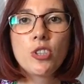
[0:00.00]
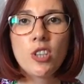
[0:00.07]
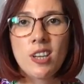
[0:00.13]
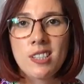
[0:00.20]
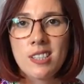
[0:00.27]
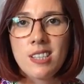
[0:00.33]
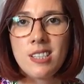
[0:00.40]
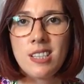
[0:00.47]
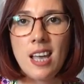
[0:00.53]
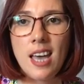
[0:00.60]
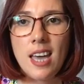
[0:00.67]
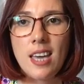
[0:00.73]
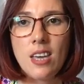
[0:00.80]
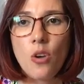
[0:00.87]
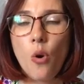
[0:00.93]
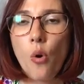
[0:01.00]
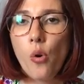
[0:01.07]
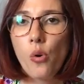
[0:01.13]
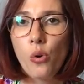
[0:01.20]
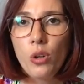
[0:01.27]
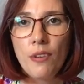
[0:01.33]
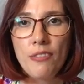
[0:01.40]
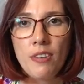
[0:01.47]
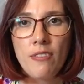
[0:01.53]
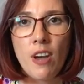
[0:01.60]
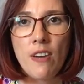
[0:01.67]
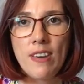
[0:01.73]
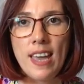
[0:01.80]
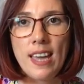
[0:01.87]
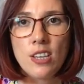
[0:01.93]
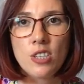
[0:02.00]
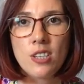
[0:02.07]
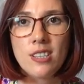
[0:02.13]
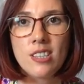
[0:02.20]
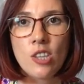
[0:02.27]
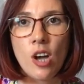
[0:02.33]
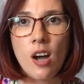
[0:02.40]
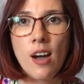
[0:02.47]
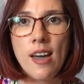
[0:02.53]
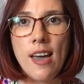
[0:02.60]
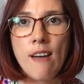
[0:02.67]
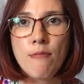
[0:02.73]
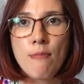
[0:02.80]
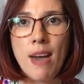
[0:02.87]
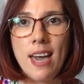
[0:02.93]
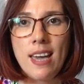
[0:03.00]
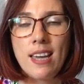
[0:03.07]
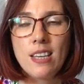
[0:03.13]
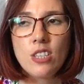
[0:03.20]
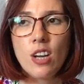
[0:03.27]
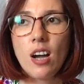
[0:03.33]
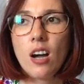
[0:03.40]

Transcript: Just to say, all of the variations that I have made,